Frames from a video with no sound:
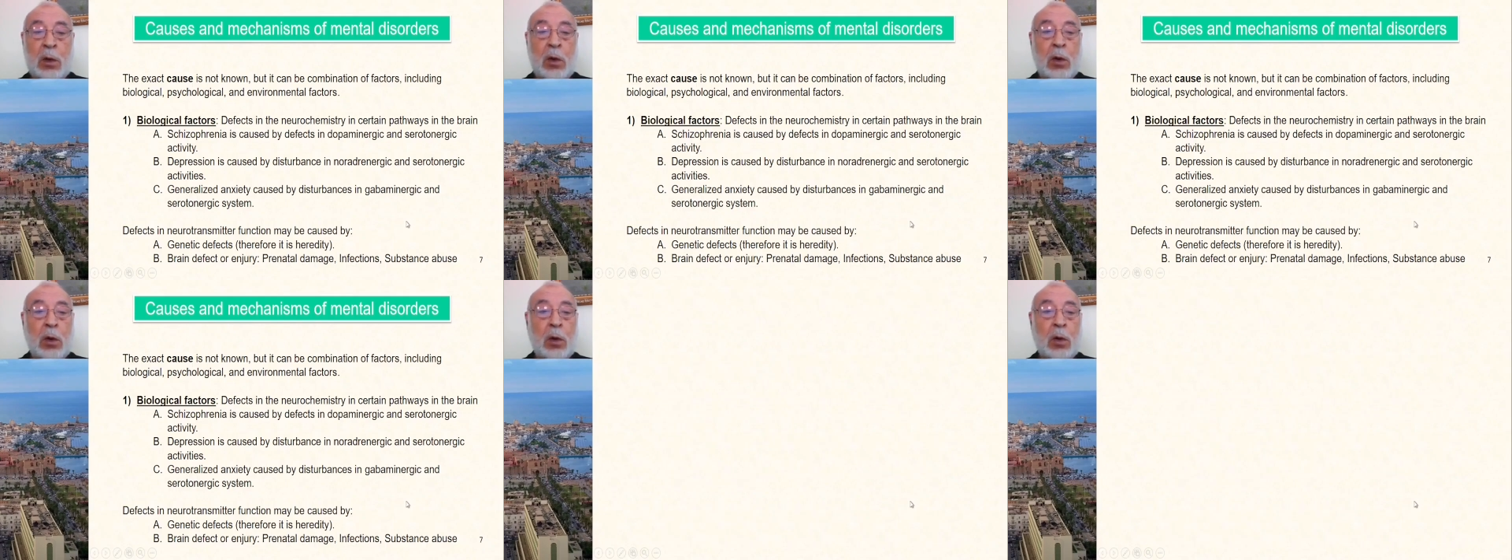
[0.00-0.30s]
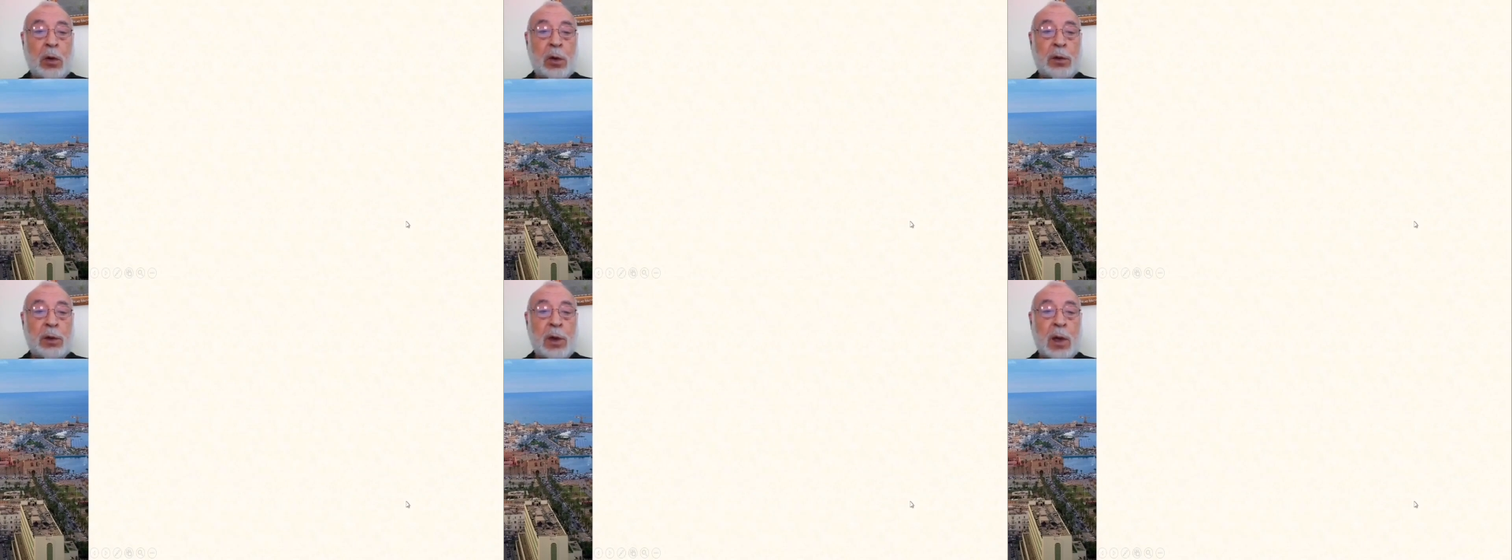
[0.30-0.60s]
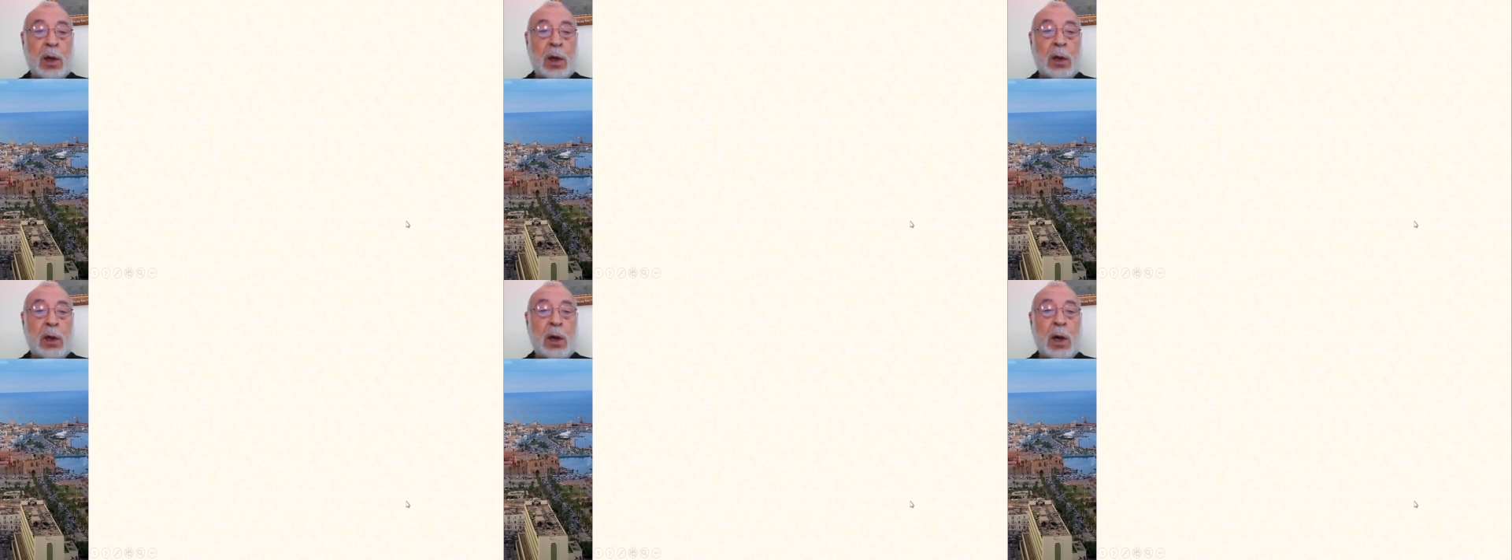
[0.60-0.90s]
or
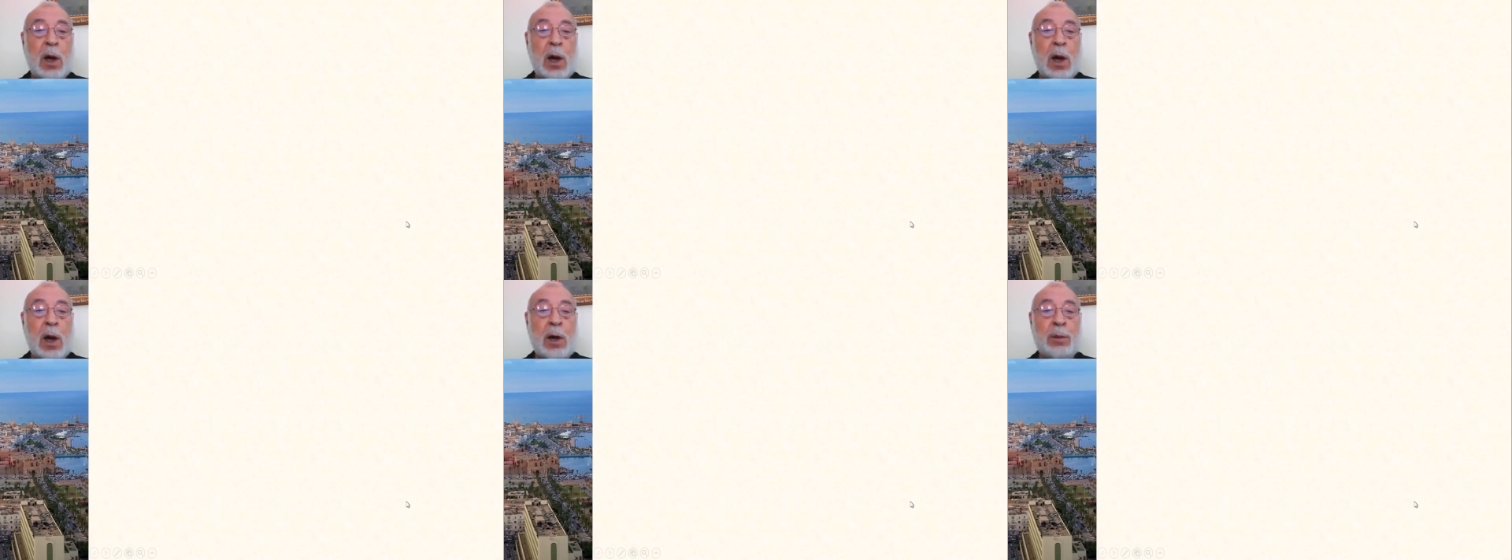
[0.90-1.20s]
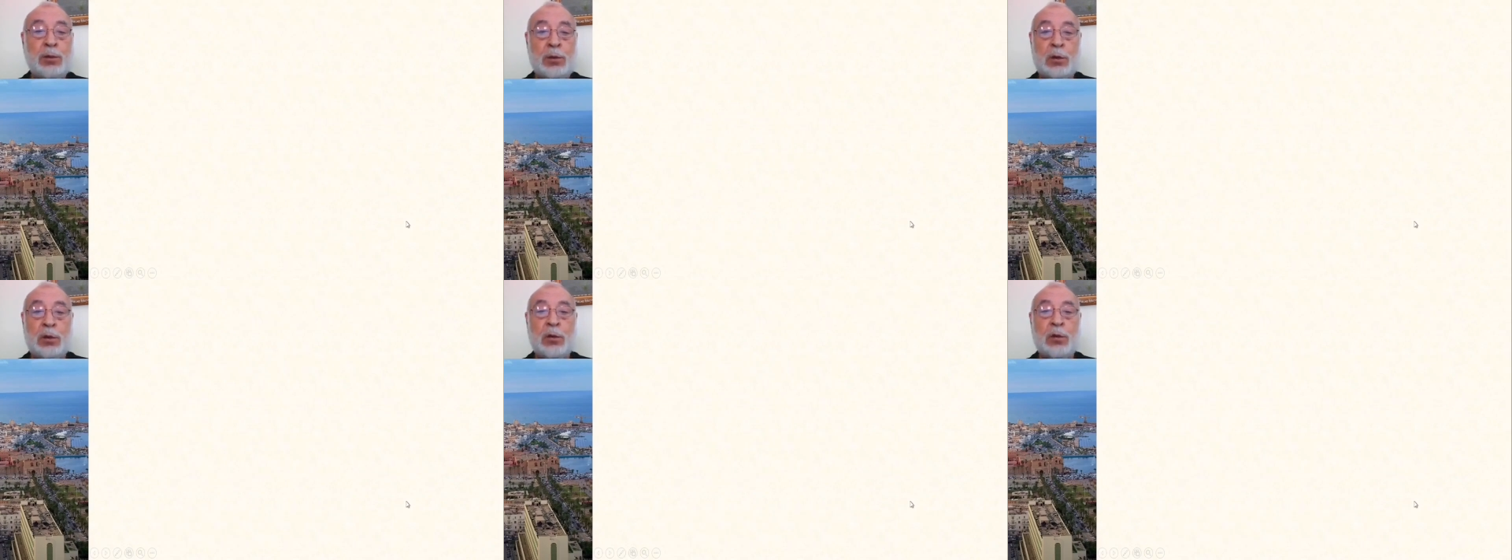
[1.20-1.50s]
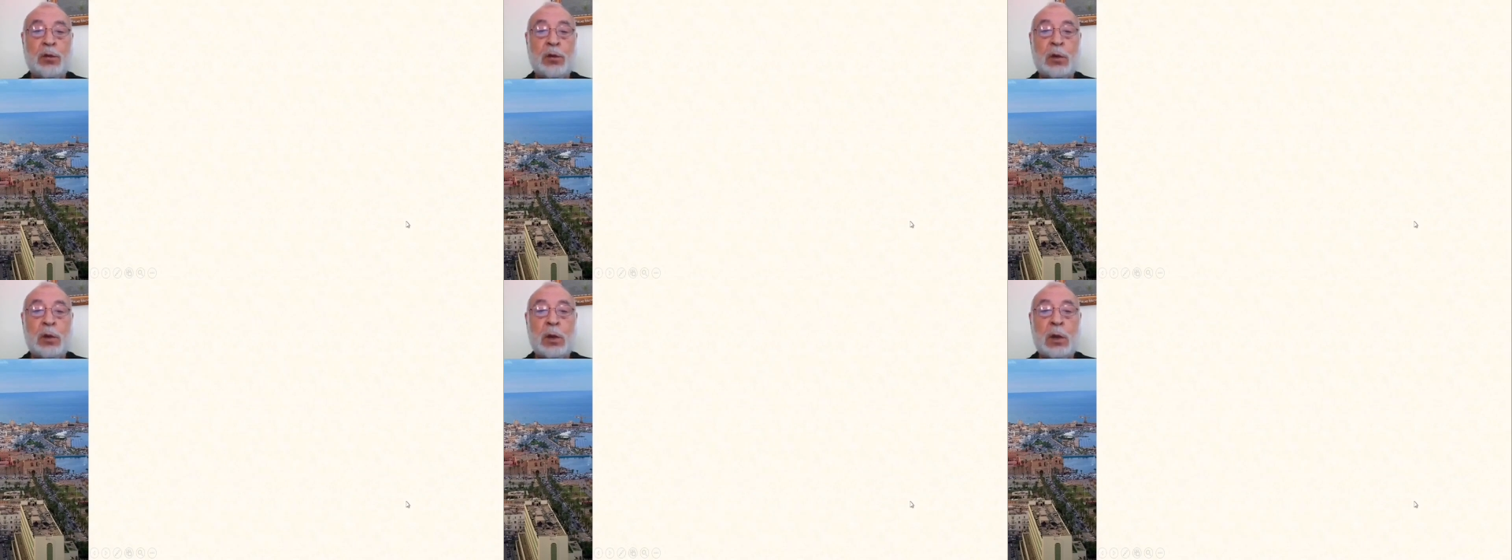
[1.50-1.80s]
drug
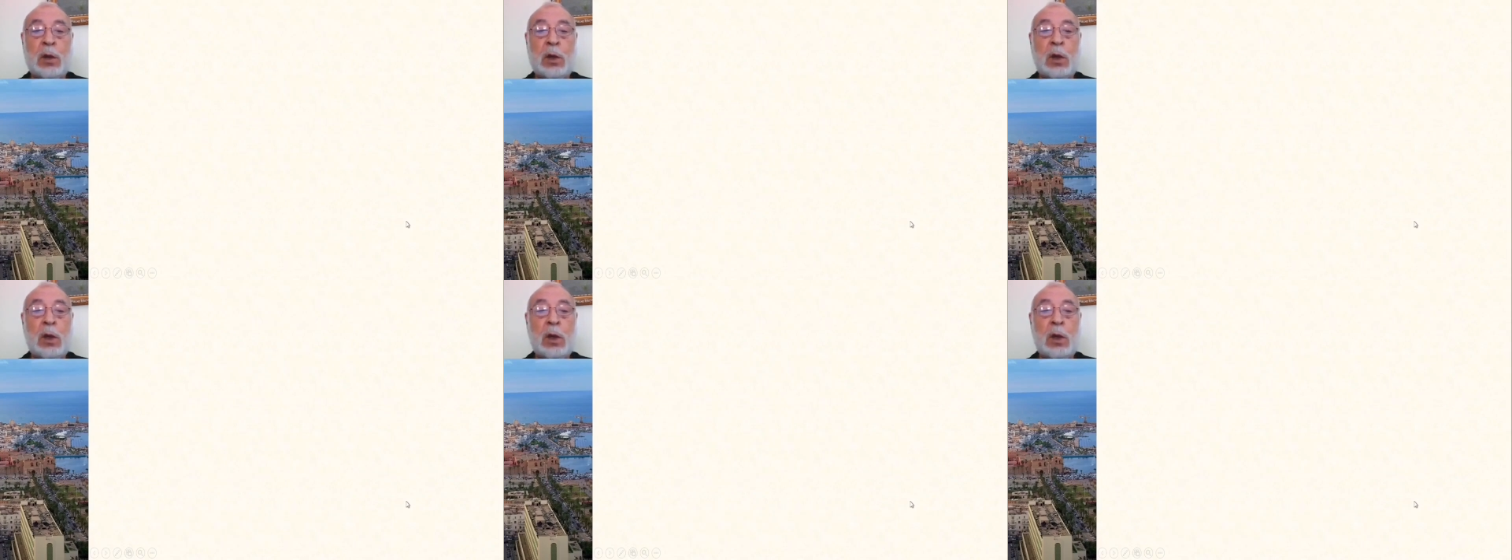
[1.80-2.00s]
abuse.